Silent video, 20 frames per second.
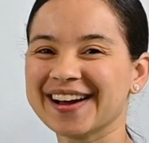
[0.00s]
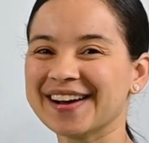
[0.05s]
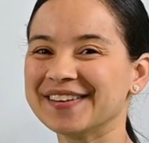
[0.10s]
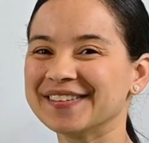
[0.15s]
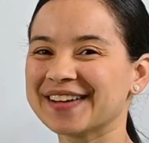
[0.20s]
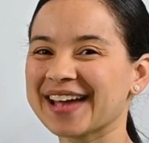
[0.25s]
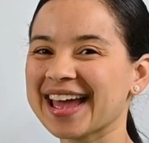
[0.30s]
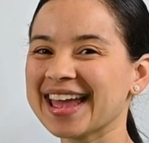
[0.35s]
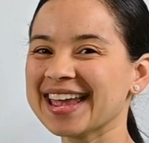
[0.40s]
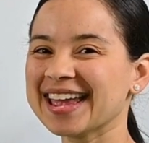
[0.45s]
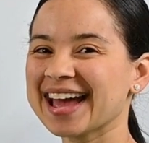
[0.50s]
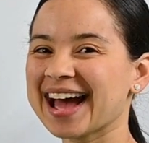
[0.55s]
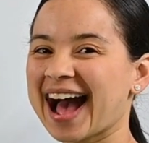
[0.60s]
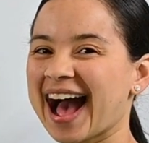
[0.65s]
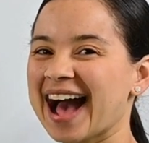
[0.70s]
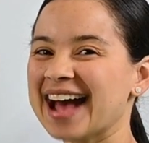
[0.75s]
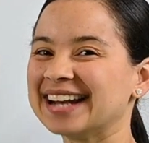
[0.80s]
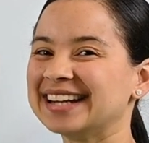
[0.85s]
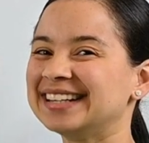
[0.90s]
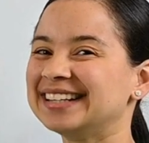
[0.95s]
Okay?
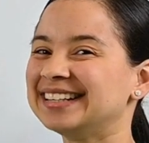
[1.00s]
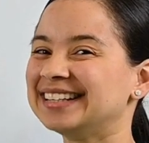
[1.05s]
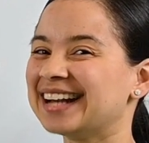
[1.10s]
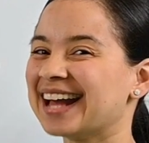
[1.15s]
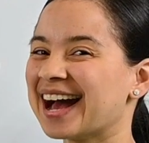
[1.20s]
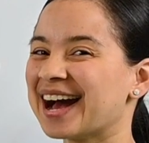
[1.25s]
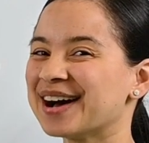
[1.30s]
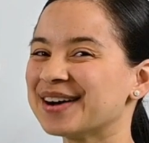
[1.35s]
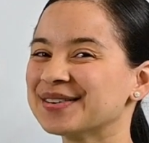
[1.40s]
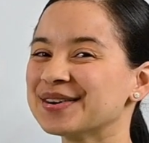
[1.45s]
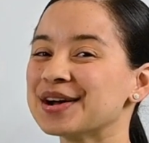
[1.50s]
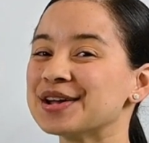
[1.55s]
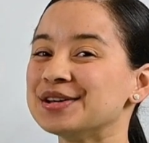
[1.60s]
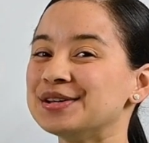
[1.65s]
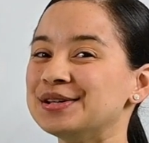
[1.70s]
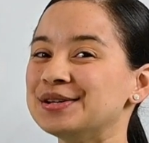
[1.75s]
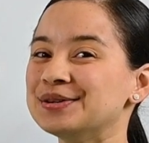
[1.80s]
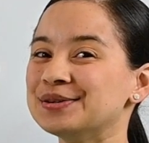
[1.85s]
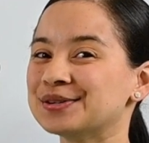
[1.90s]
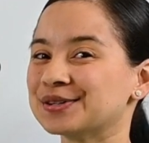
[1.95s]
Now
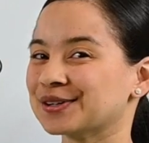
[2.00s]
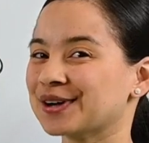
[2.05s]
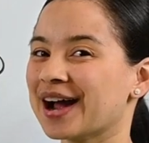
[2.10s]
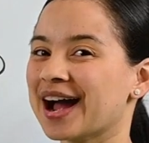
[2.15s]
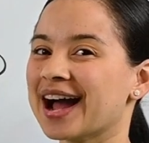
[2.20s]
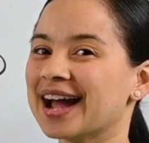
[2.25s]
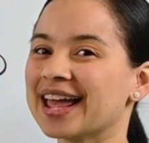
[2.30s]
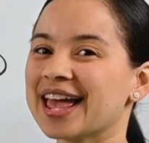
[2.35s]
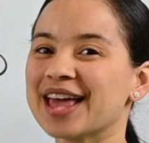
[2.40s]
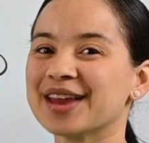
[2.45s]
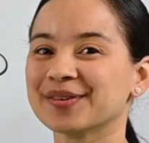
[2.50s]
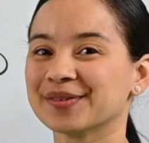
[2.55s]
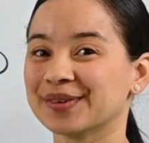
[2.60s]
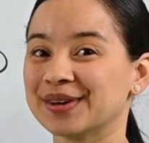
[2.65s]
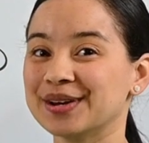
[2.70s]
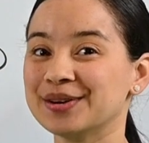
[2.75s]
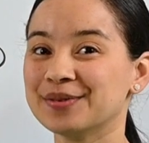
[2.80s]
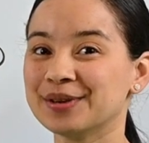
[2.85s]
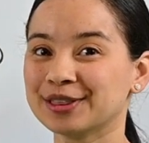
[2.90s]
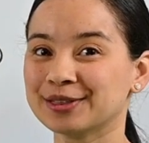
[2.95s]
you try and
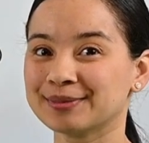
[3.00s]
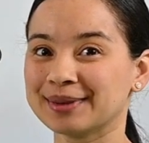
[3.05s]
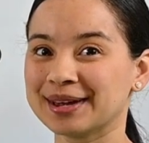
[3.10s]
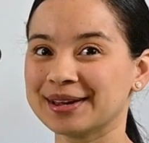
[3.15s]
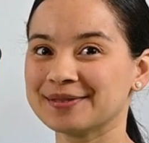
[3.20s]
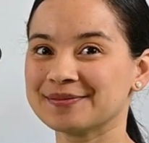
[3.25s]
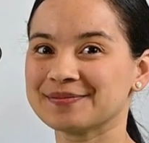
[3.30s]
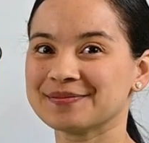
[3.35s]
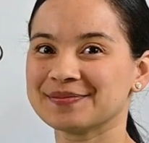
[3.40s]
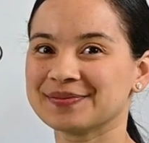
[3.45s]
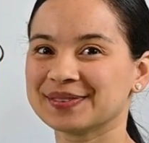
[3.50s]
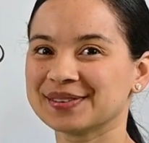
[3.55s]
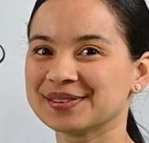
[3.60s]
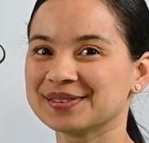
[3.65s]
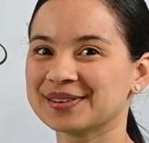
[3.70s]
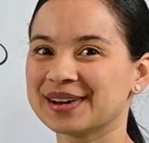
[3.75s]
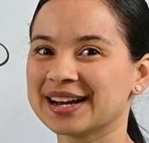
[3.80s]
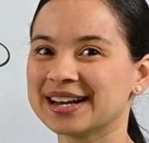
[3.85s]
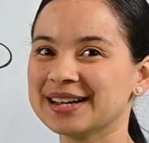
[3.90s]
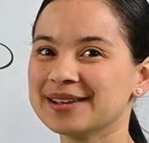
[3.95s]
read with me.
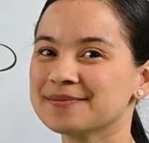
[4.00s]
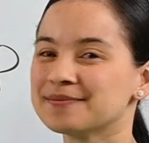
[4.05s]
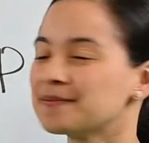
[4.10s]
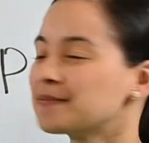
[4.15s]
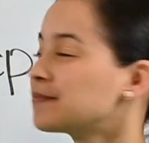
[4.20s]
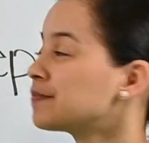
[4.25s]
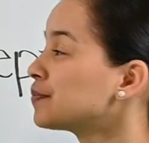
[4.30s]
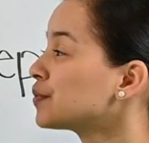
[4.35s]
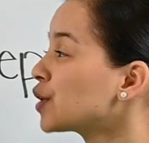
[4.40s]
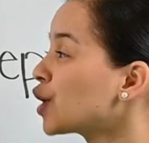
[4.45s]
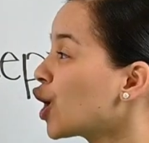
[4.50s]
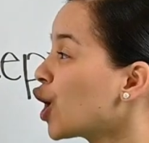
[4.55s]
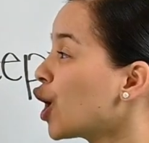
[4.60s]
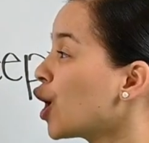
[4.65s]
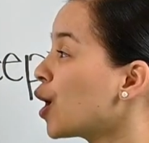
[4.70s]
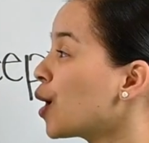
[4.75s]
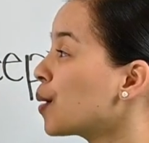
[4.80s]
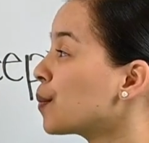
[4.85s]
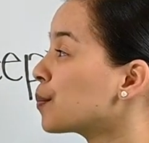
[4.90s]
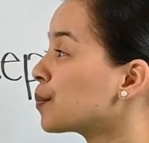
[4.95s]
Ready?
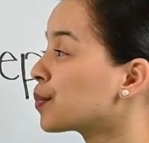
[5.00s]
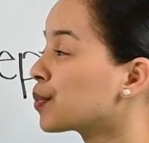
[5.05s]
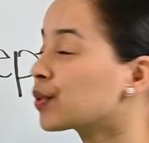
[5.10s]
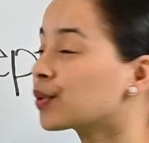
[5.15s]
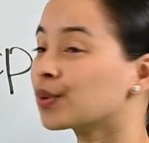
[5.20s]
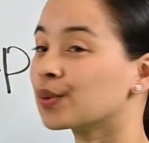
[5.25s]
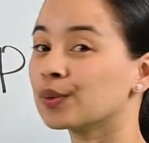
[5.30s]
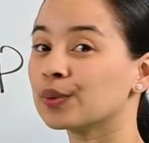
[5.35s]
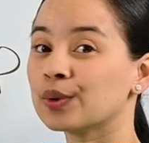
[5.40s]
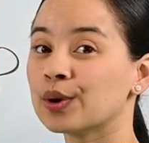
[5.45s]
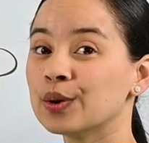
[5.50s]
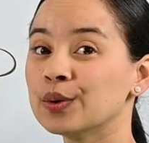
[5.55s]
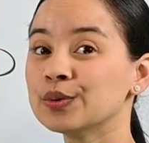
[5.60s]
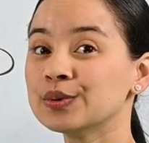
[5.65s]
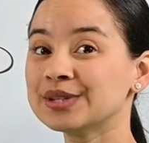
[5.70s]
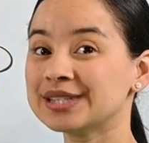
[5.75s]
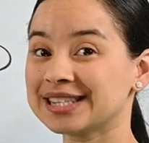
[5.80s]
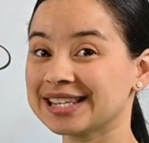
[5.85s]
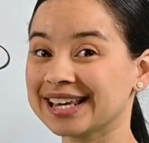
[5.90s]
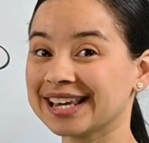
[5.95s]

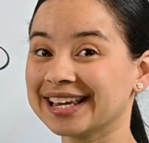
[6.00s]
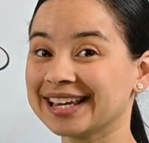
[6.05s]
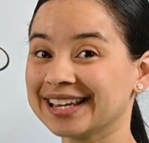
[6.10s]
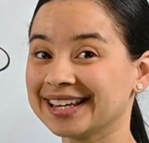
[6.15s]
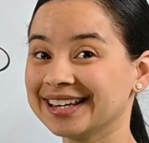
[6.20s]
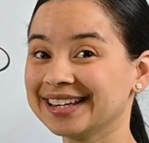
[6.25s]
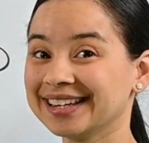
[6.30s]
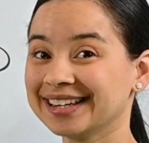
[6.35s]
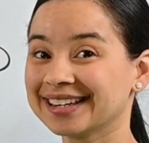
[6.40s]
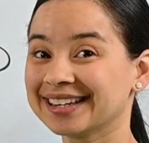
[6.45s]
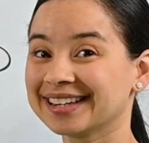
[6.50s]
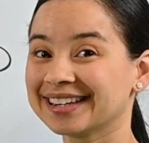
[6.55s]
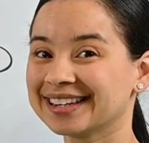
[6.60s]
Protein